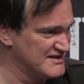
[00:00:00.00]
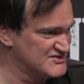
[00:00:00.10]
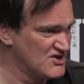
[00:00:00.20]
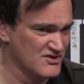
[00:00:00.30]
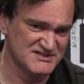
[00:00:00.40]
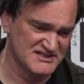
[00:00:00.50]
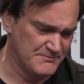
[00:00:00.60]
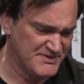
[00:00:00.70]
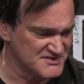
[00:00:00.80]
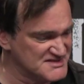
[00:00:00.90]
then turns into
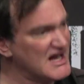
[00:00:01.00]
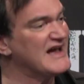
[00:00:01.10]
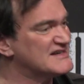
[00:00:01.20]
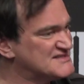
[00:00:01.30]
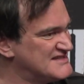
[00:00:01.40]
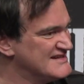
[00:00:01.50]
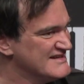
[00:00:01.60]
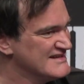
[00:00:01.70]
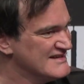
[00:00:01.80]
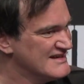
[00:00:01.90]
Bill Sykes
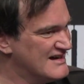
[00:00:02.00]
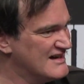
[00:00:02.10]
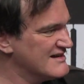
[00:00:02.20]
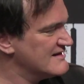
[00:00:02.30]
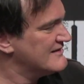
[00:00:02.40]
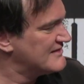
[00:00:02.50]
in